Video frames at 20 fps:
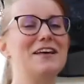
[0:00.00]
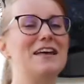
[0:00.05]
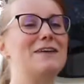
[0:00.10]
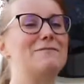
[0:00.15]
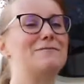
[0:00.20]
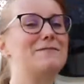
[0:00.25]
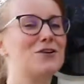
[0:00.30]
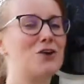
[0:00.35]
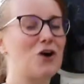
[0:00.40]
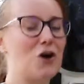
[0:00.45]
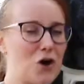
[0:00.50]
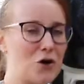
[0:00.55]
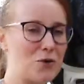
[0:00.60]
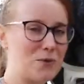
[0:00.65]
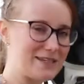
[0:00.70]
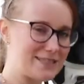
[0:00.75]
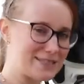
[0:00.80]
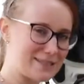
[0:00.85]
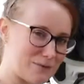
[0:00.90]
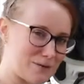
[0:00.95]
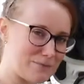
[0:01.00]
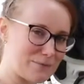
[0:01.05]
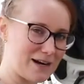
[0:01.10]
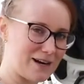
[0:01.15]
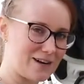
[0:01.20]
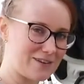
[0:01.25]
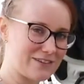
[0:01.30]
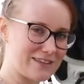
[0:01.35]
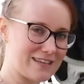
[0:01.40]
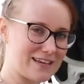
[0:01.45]
If you're always
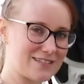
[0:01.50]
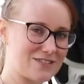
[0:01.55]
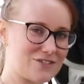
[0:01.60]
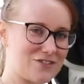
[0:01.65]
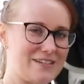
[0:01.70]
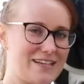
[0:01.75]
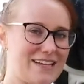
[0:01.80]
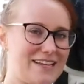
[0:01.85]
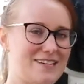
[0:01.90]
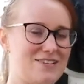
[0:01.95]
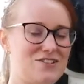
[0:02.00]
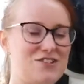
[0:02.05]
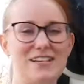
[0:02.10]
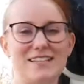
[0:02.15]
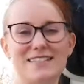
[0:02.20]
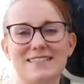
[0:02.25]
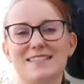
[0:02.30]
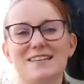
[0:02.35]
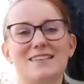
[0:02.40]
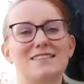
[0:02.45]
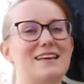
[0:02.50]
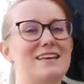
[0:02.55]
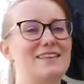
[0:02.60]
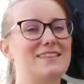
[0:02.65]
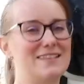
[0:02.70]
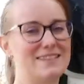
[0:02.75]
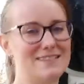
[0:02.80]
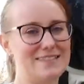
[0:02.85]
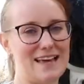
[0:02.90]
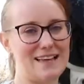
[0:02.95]
prepared with extra data sheets, then
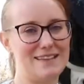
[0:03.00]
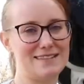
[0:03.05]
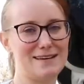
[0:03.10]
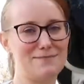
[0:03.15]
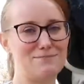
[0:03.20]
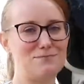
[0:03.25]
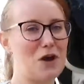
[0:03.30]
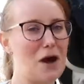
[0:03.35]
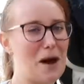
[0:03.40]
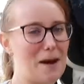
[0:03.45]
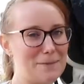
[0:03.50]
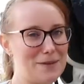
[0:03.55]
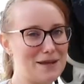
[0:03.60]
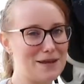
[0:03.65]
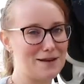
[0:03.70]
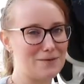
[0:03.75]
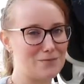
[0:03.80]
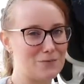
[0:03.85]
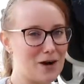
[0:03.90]
this ends up not being a